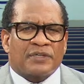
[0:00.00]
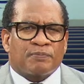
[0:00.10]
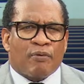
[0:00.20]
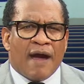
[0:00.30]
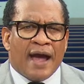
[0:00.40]
was
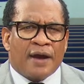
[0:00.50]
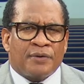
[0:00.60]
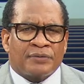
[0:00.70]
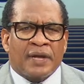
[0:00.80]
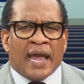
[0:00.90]

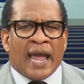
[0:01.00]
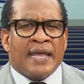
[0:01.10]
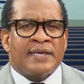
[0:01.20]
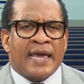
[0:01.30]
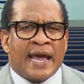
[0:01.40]
brown,
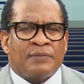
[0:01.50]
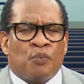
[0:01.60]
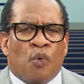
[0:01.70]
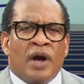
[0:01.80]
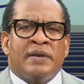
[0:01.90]
and yet
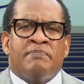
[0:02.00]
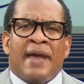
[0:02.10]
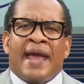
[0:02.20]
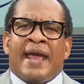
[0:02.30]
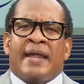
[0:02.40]
one
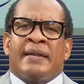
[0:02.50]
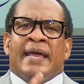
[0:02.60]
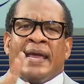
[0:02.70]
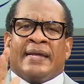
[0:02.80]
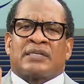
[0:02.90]
man
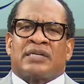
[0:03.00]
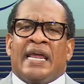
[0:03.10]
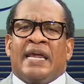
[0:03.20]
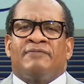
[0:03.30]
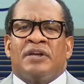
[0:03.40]

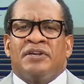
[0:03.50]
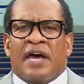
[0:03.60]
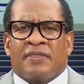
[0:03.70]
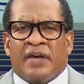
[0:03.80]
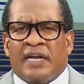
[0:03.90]
enslaved
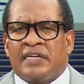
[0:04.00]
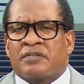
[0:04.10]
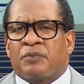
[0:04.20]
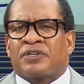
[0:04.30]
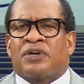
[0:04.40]
another. It
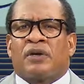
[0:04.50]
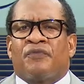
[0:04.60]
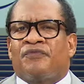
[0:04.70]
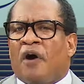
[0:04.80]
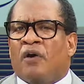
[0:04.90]
is the result
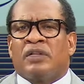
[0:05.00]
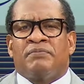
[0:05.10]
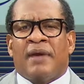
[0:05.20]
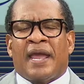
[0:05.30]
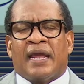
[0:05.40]
of
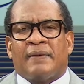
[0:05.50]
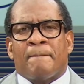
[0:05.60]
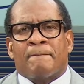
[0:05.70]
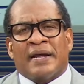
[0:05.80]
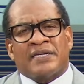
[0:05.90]
fallen man.
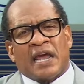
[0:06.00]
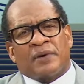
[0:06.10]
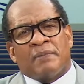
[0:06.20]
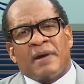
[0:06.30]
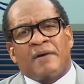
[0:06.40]
But I tell you
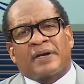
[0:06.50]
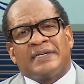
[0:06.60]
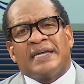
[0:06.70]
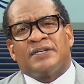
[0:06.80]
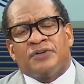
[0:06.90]
what America
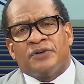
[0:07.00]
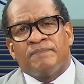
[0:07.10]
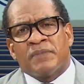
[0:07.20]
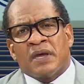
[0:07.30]
did do.